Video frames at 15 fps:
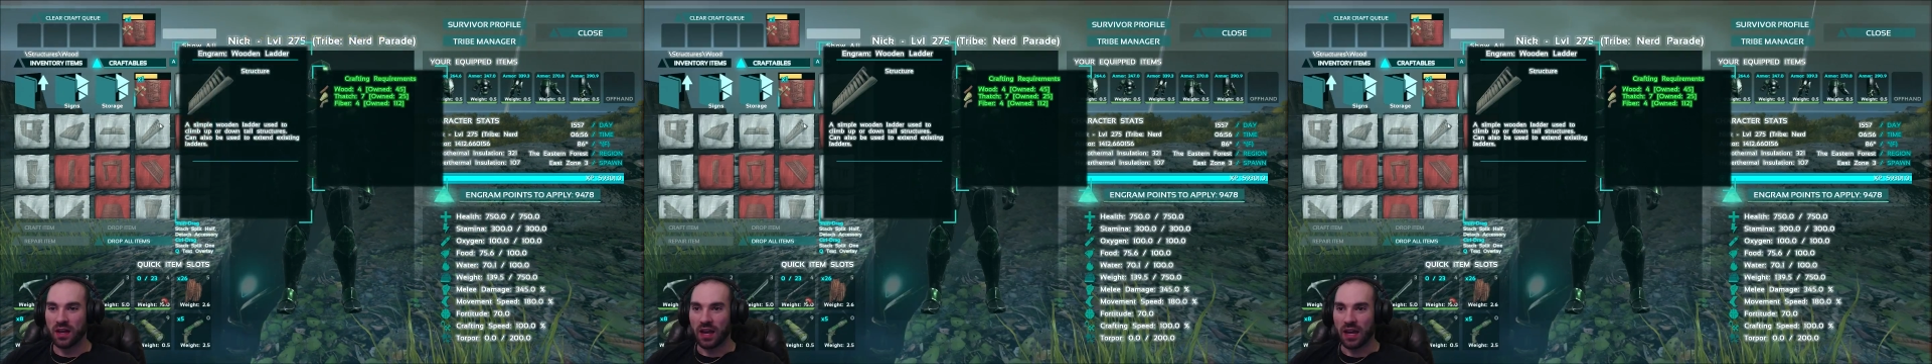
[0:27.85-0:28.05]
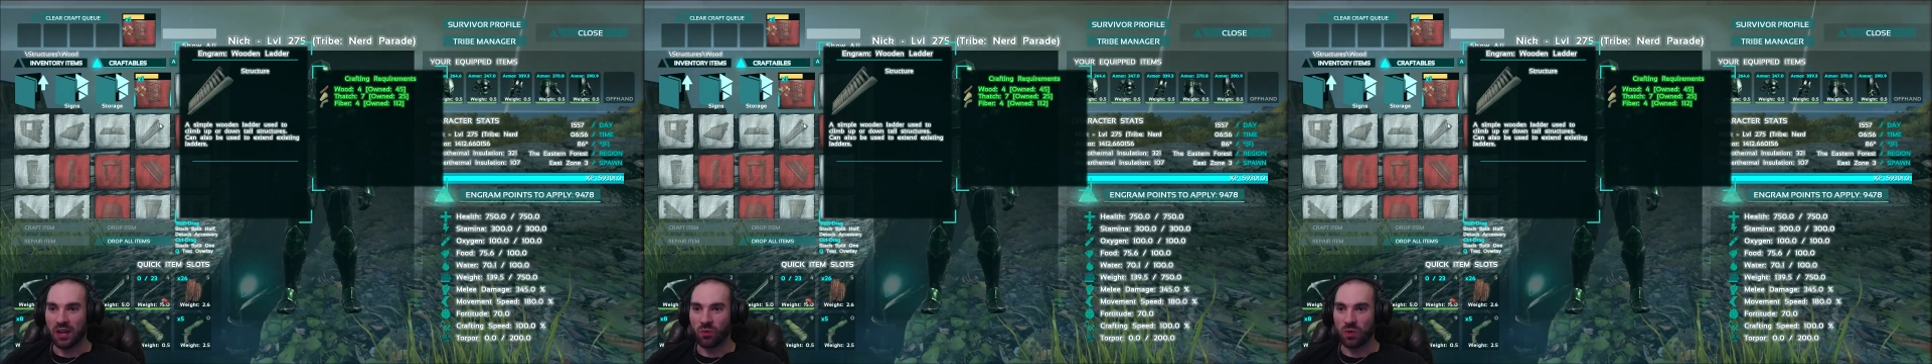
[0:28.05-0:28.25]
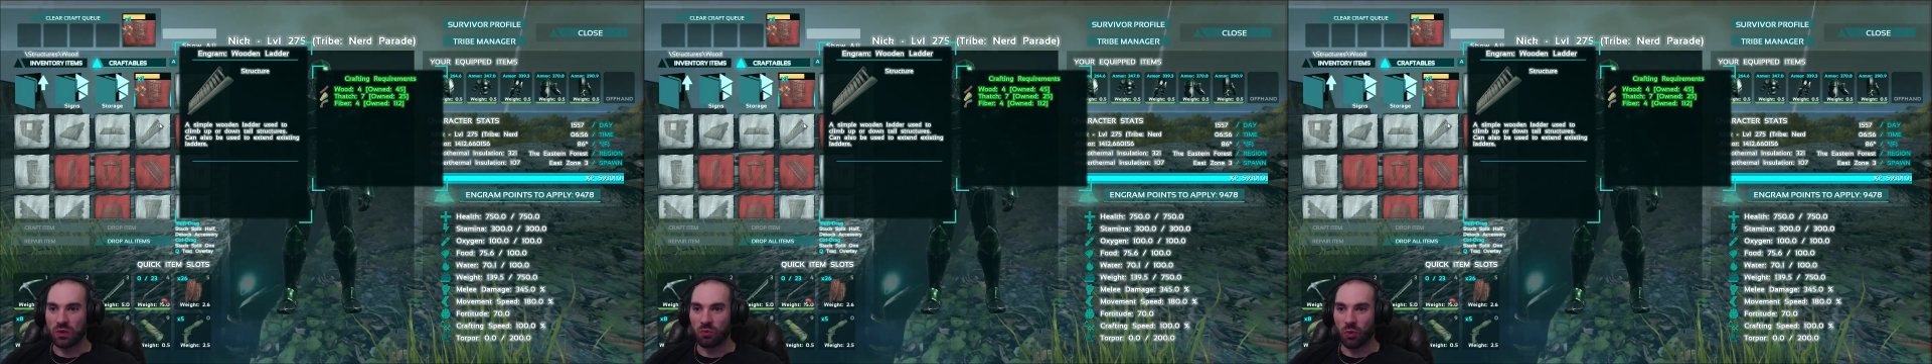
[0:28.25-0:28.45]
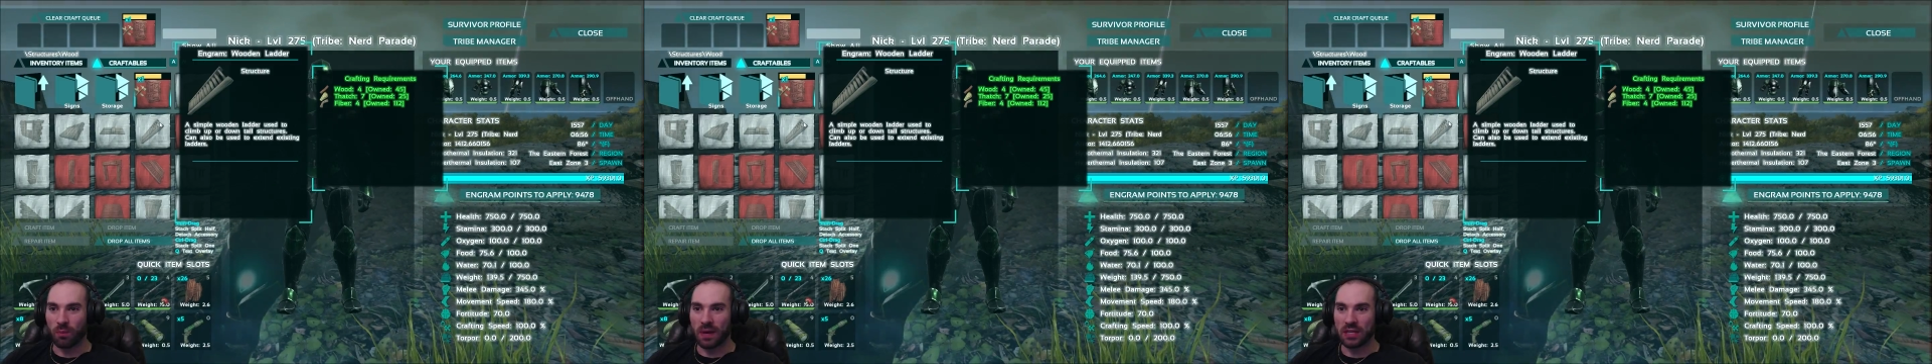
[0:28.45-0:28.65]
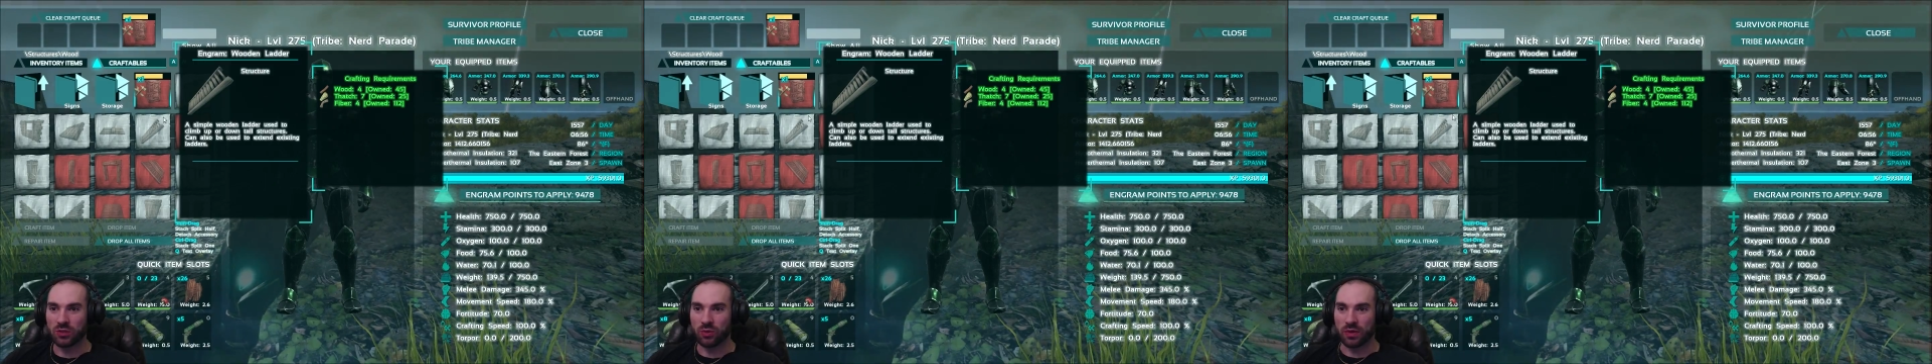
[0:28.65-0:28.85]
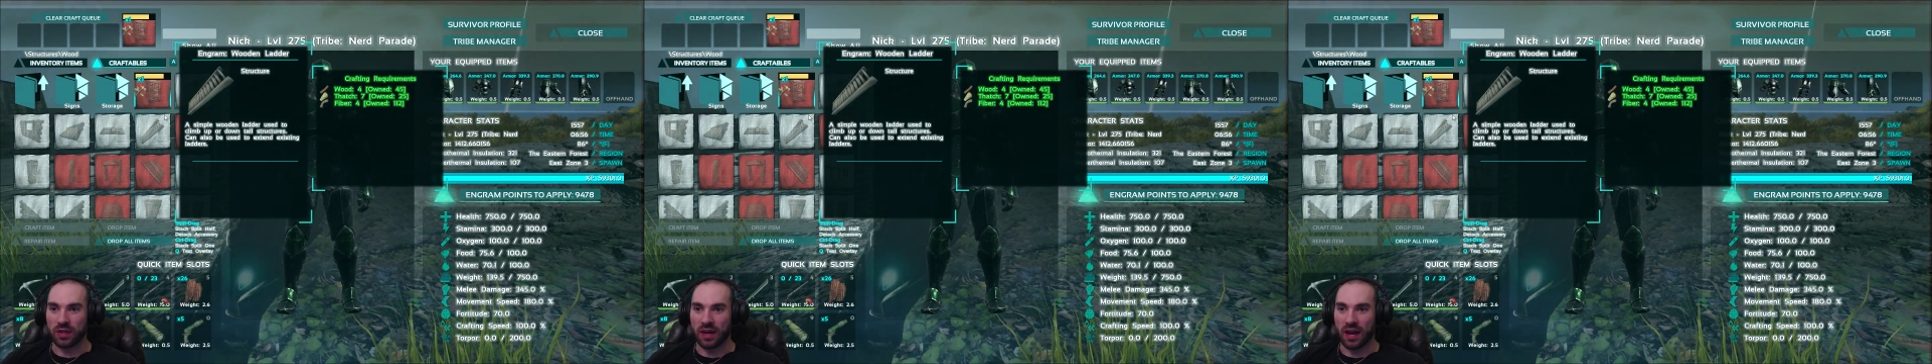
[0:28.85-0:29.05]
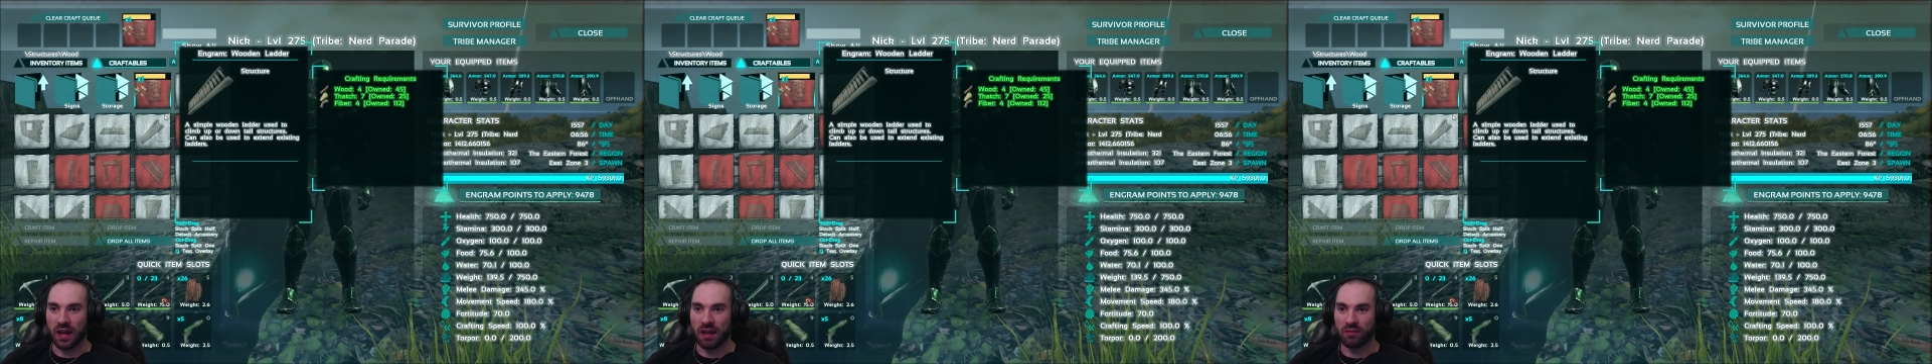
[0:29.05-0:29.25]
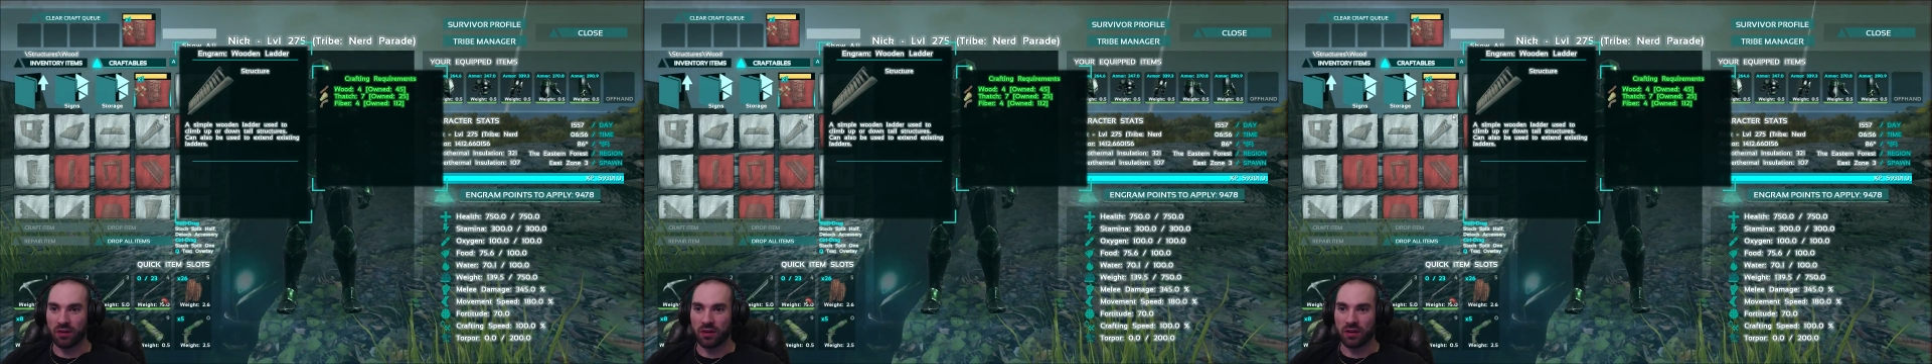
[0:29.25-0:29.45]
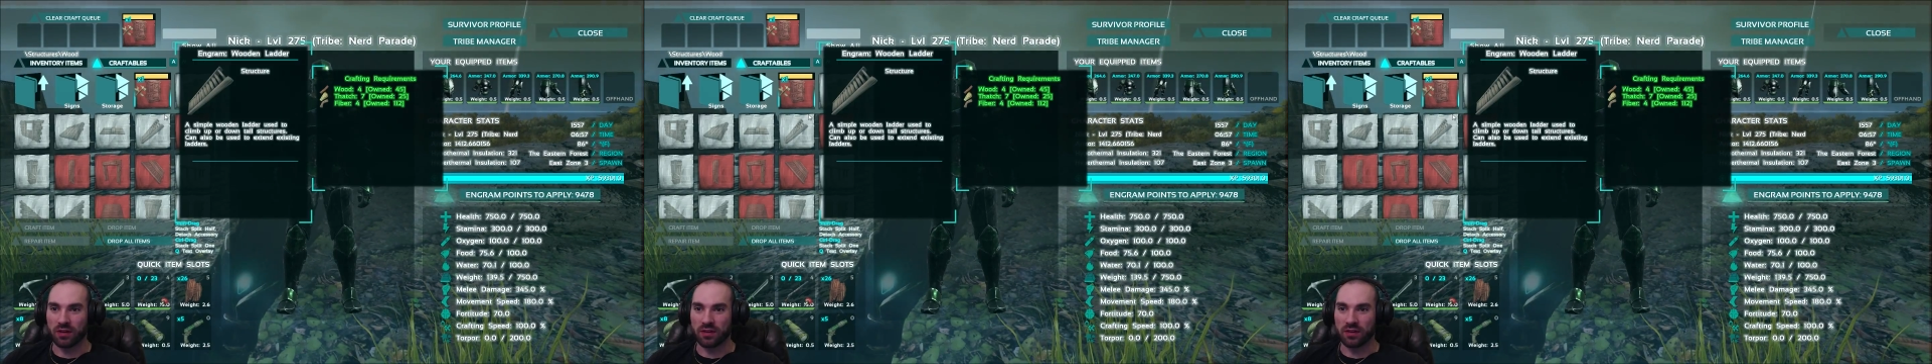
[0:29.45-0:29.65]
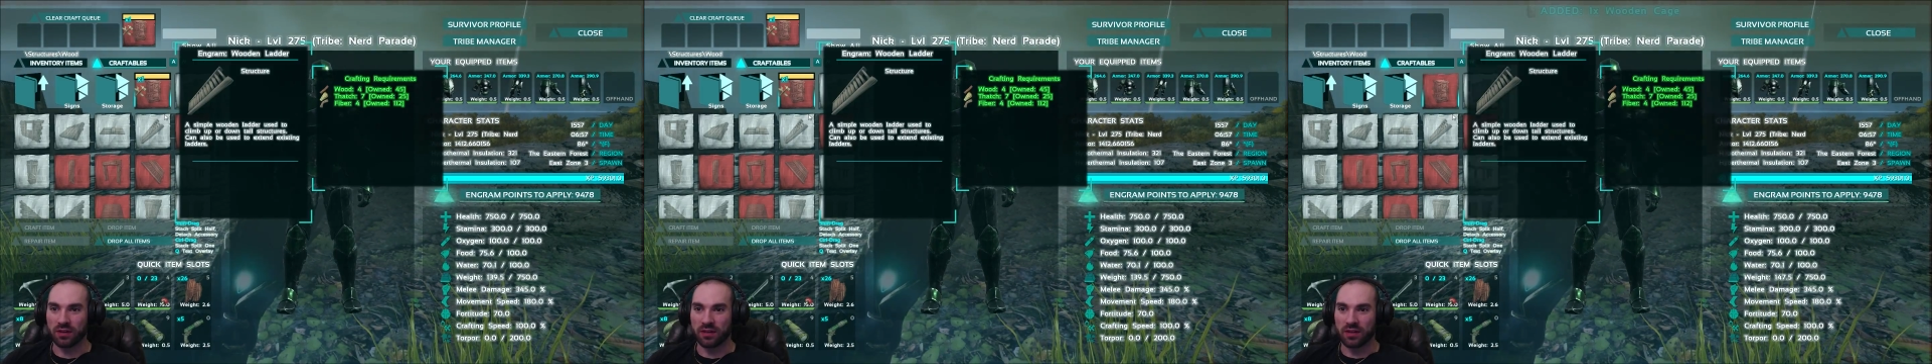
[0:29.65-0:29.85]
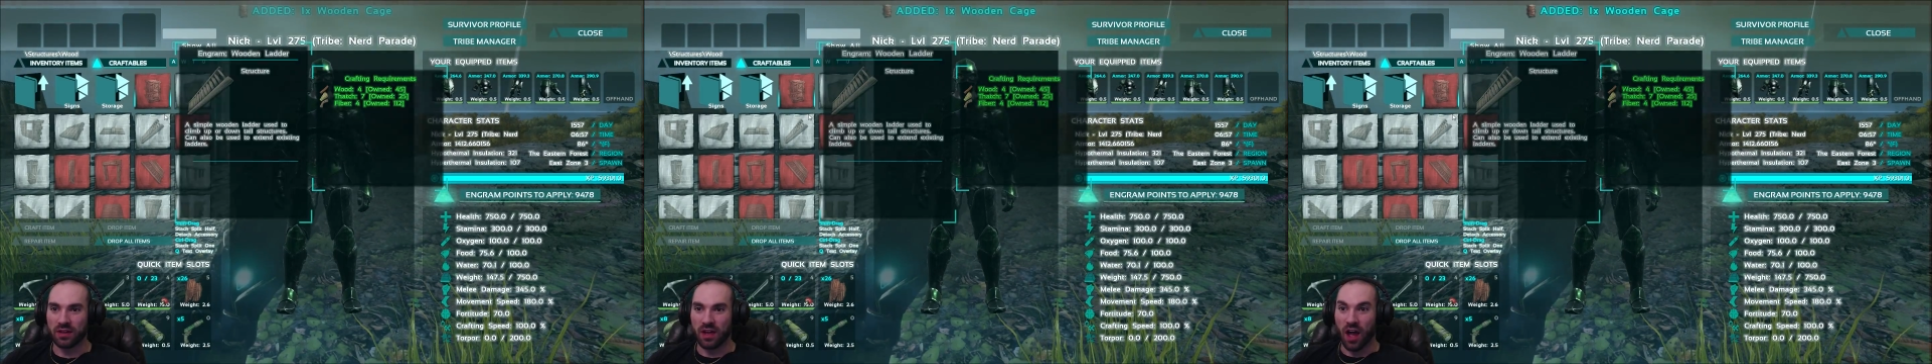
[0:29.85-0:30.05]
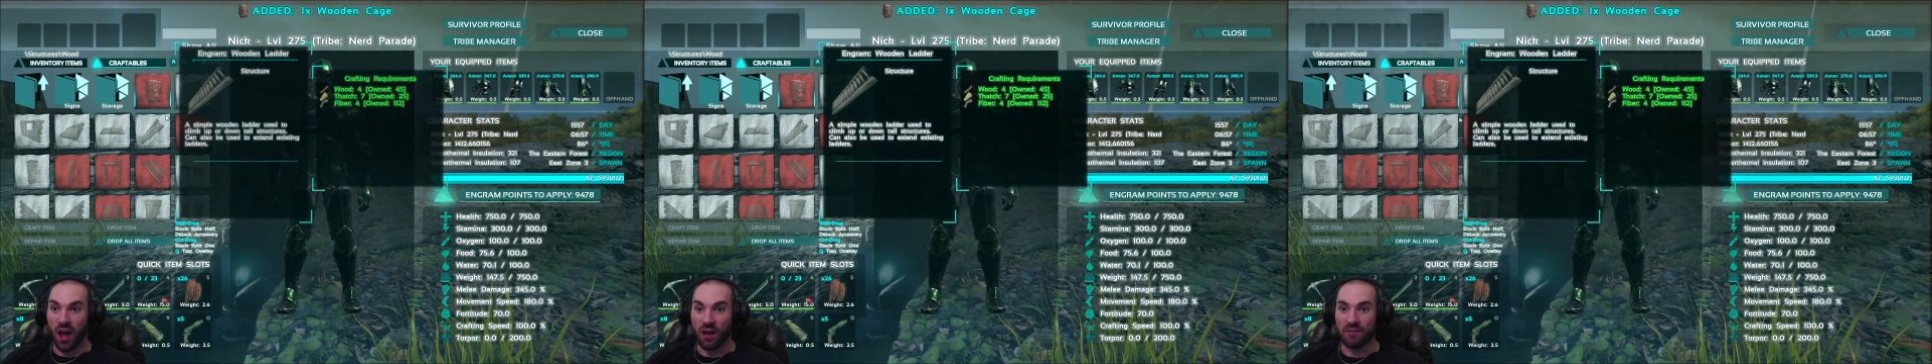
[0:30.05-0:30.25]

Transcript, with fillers: and we will mess with it. I have a a